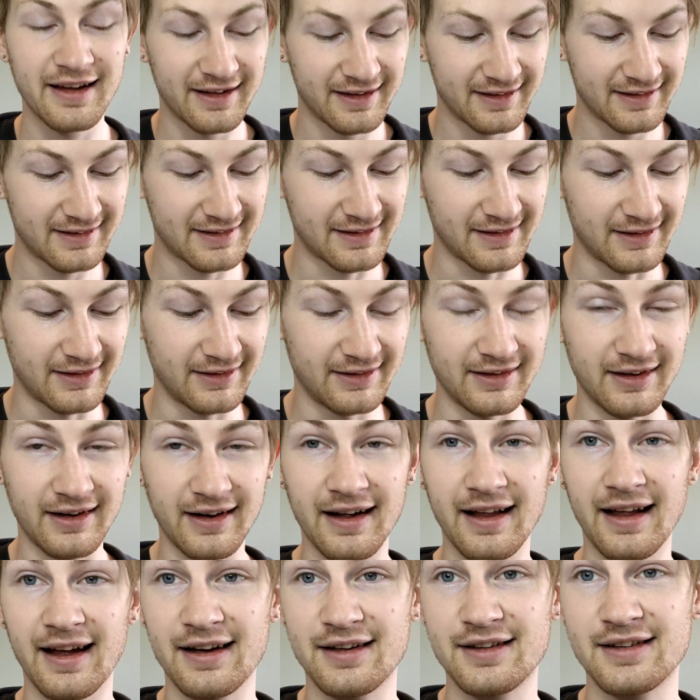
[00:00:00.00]
So
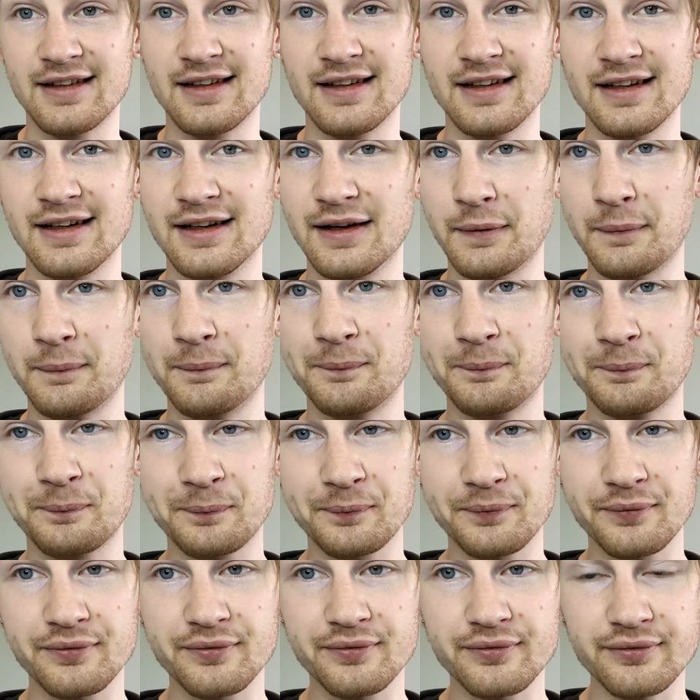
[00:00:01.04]
I actually
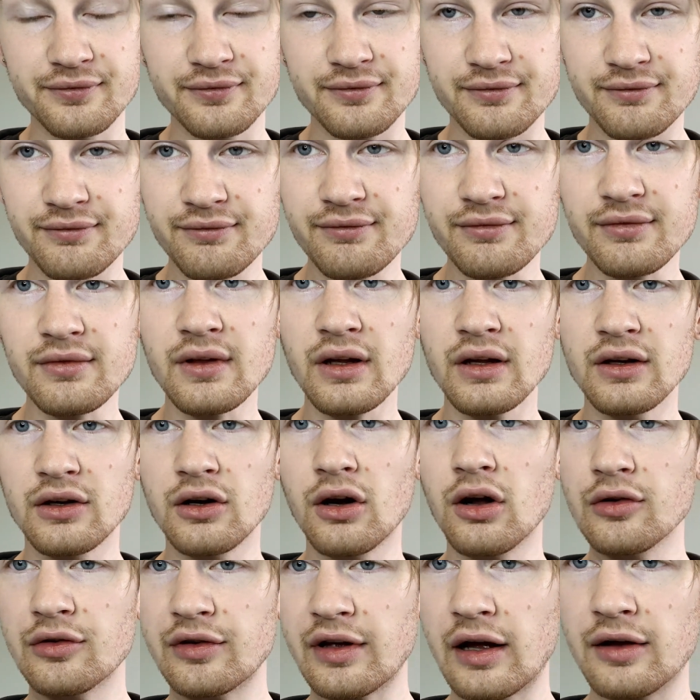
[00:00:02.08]

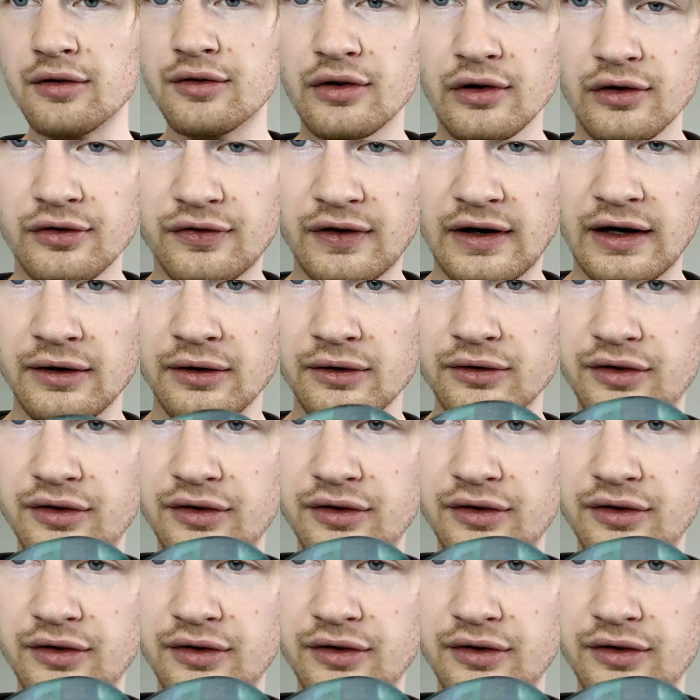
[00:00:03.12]
got down to the final